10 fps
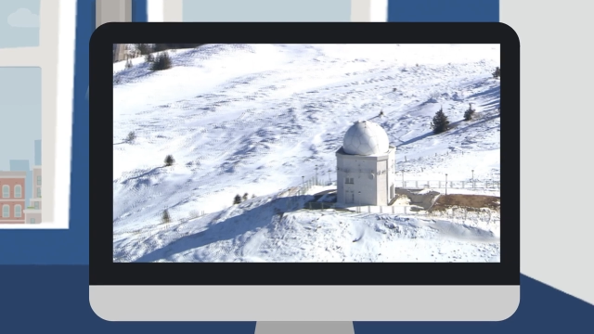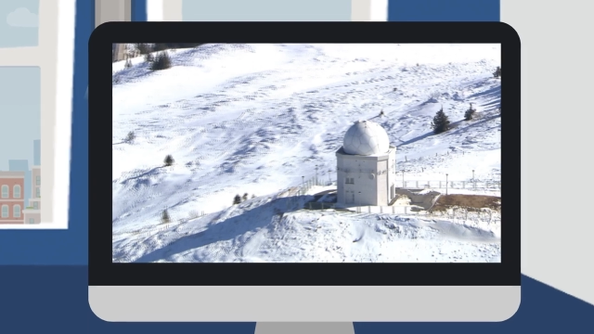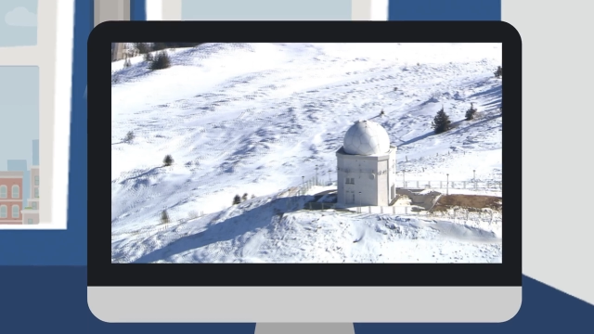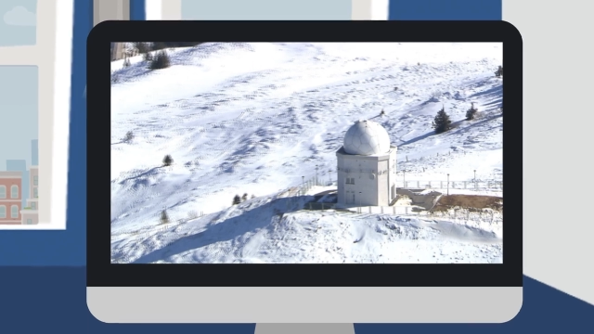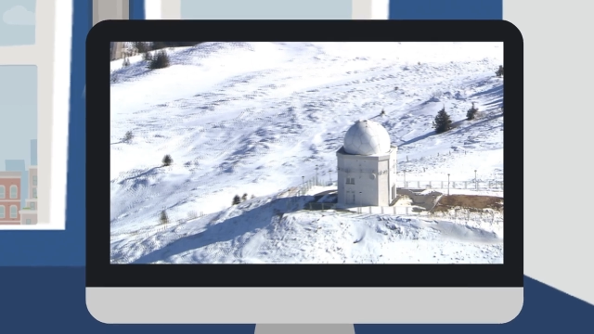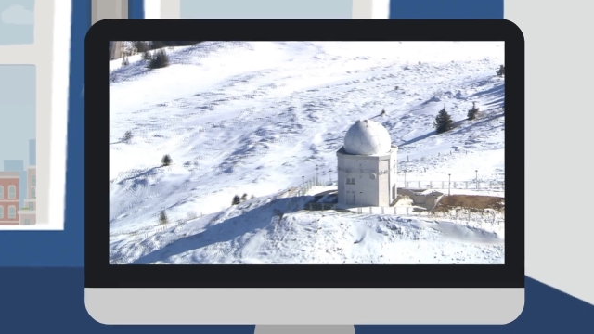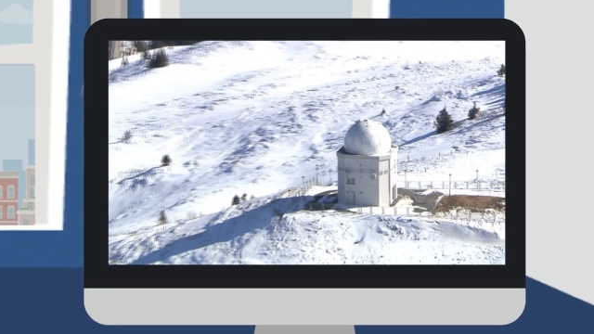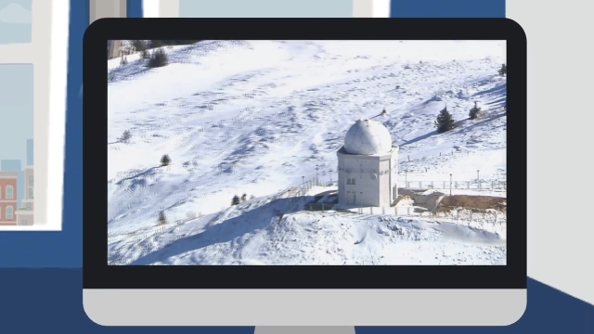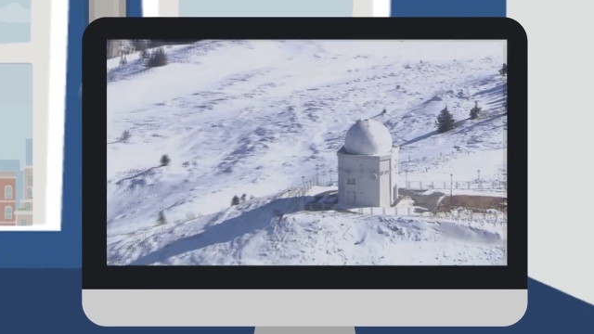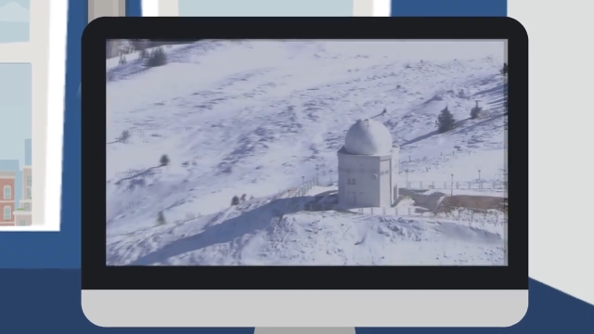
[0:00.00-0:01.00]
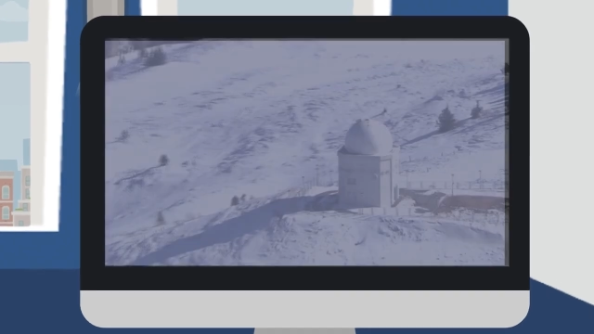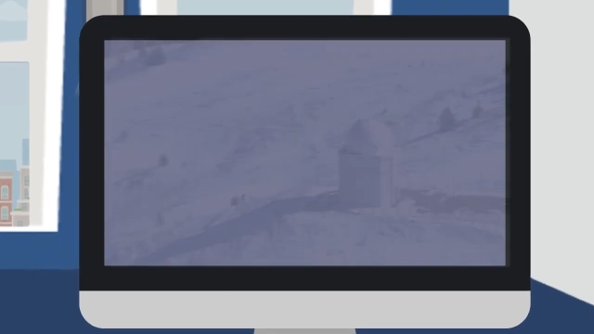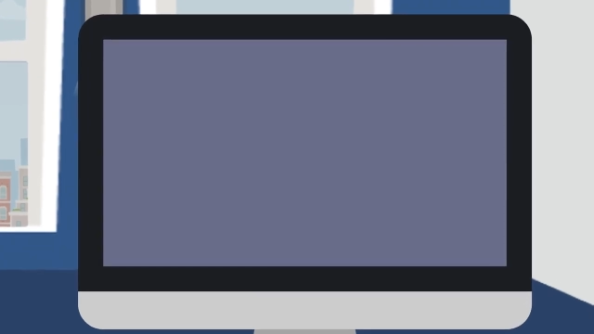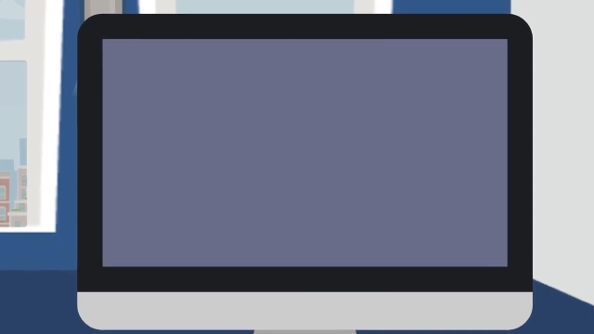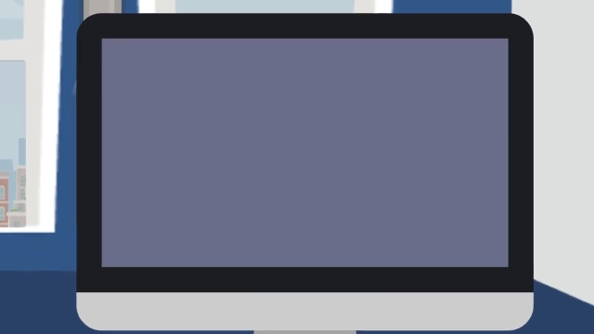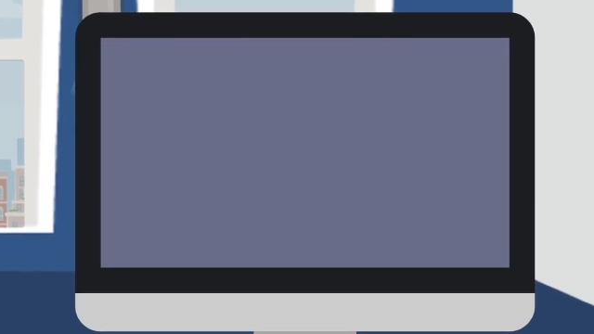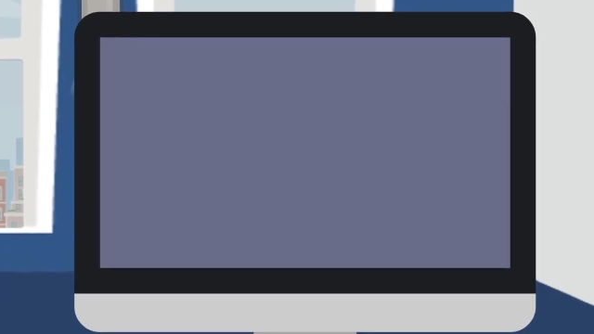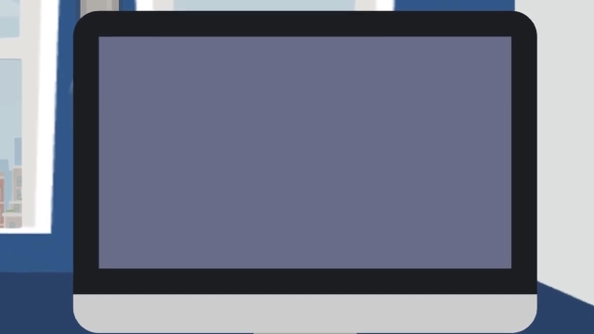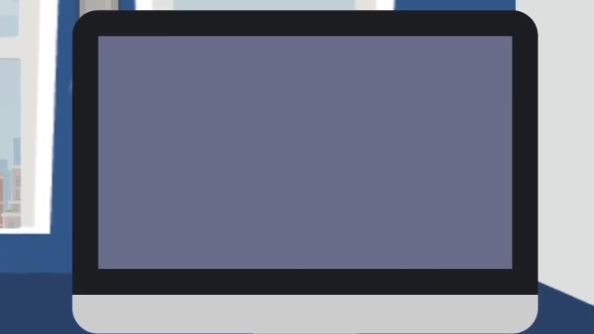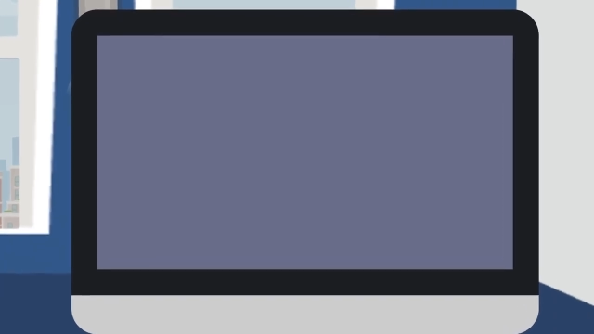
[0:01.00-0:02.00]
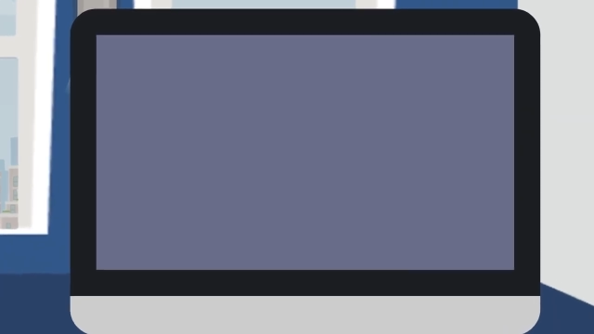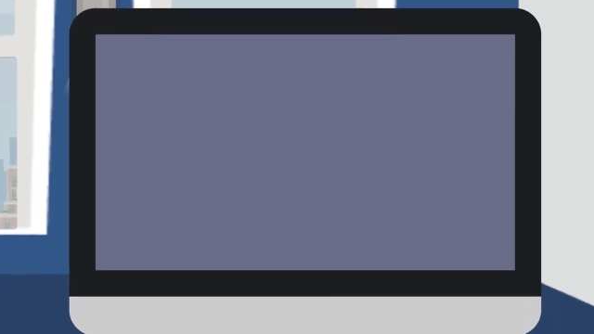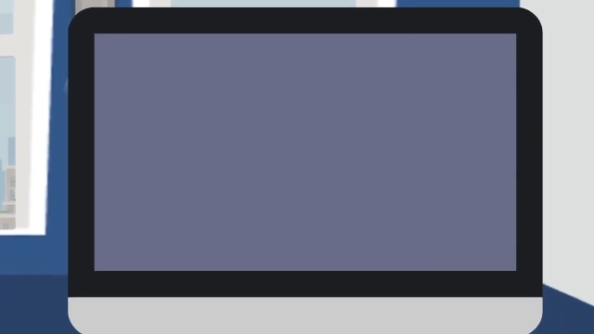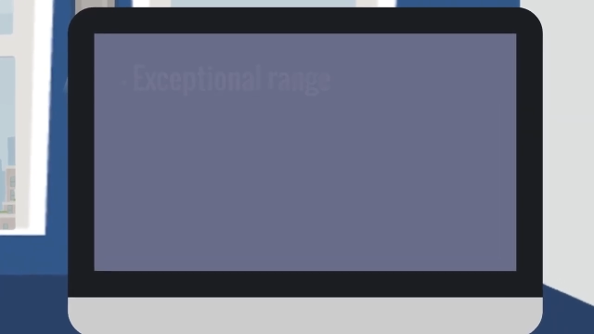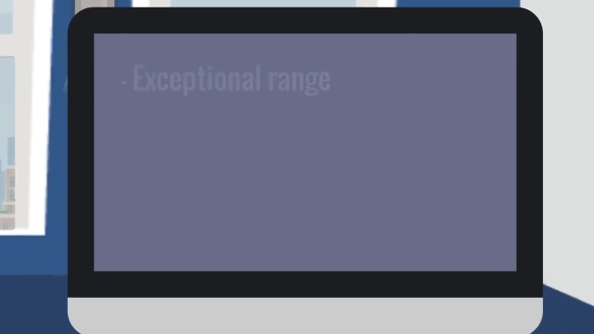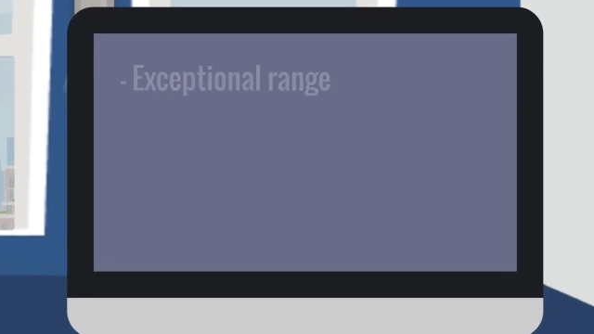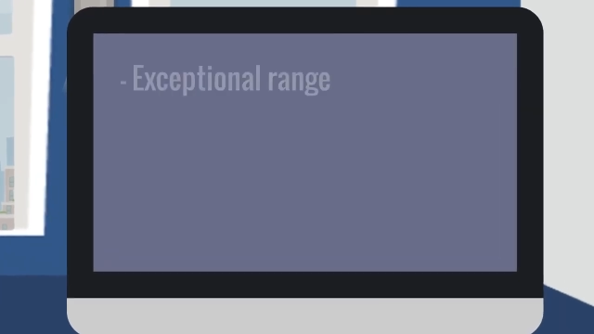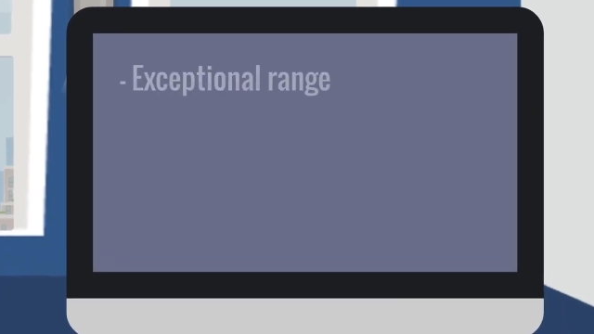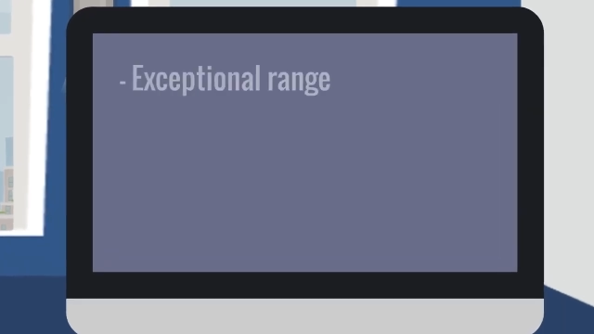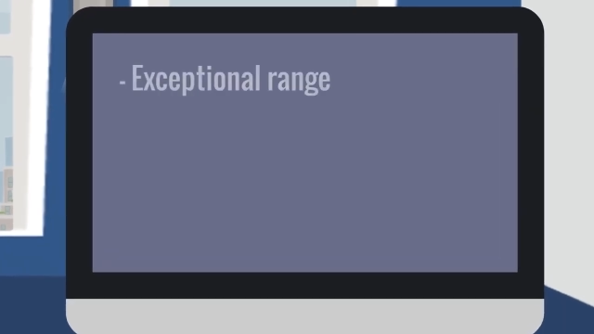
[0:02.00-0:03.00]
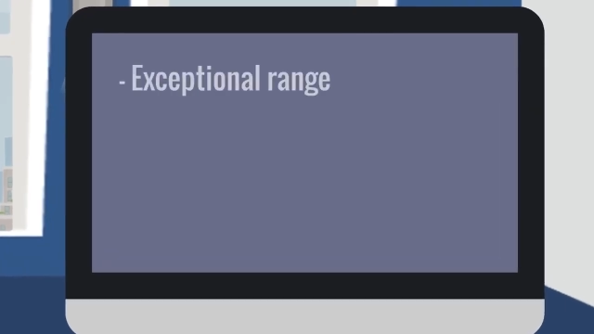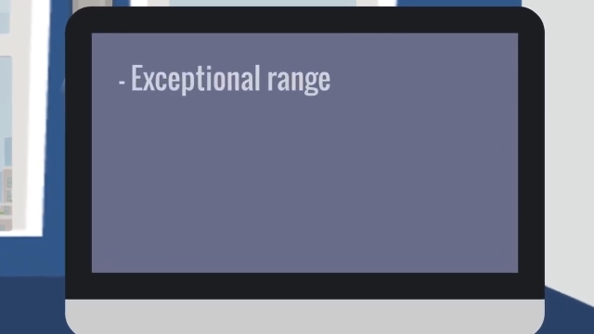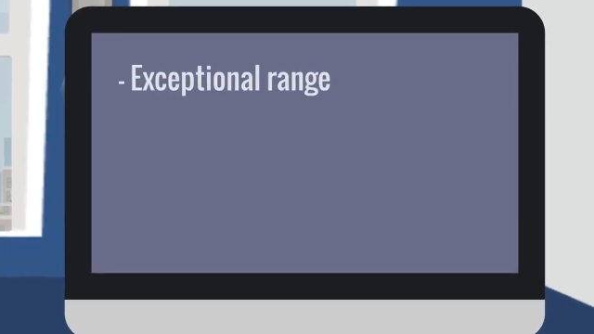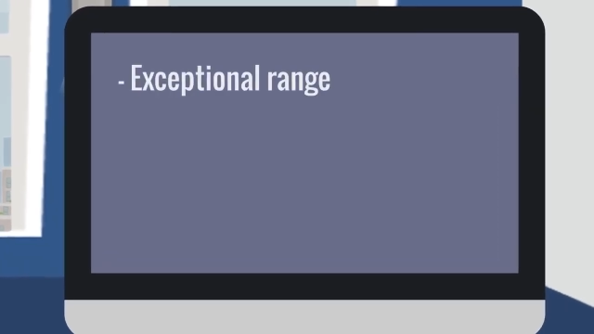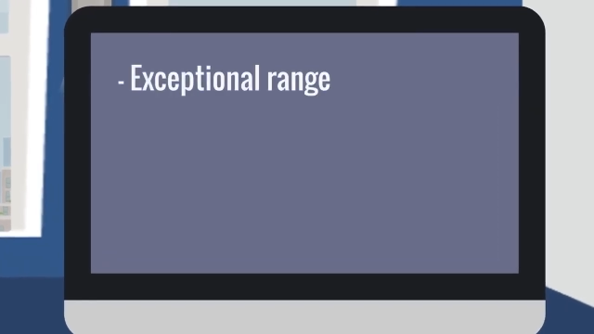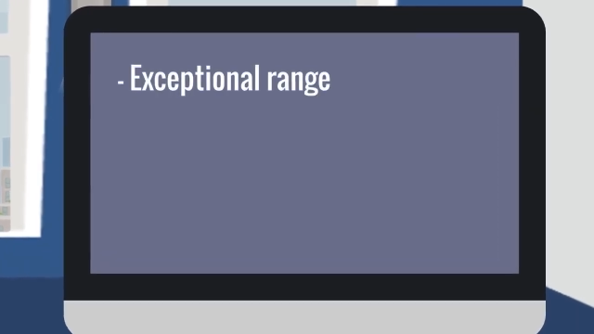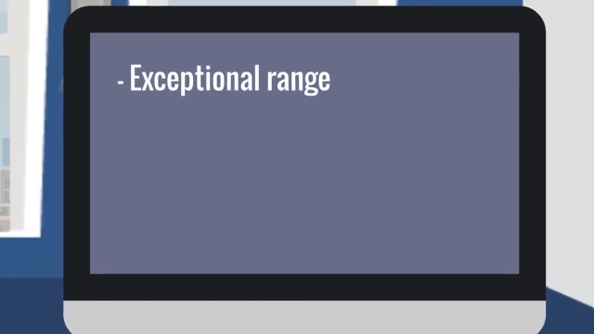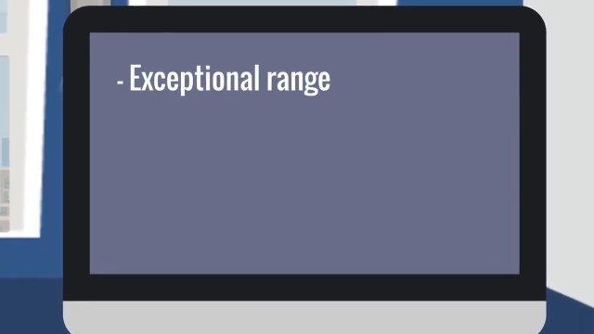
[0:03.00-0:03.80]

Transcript: No face is visible, so there are no lips to read.